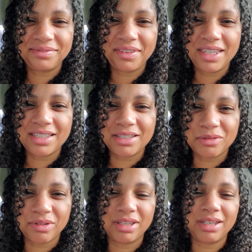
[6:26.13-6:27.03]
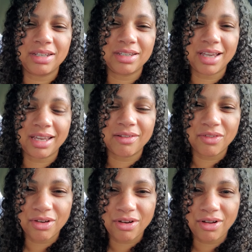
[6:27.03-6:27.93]
this is really a kind
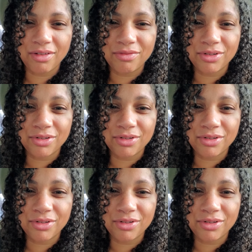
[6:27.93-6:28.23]
of a call